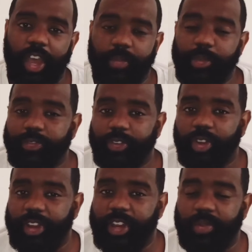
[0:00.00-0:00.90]
moving
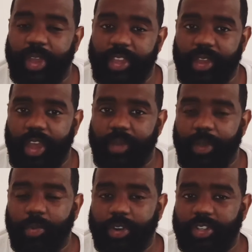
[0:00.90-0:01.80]
on anyway,
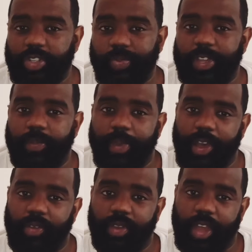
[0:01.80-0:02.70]
I wanted to speak
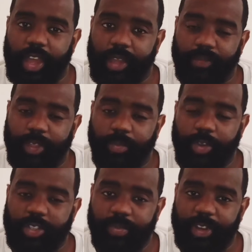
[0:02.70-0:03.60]
about the
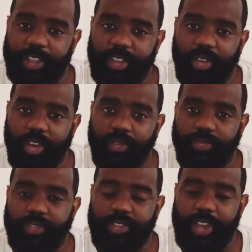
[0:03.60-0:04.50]
possibility
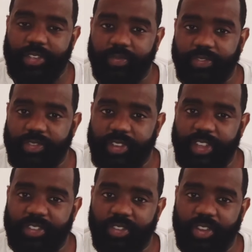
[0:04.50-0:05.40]
of Tyson Fury
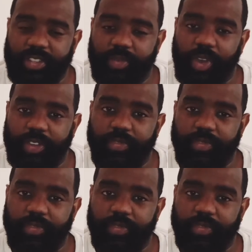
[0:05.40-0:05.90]
and Deontay Wilder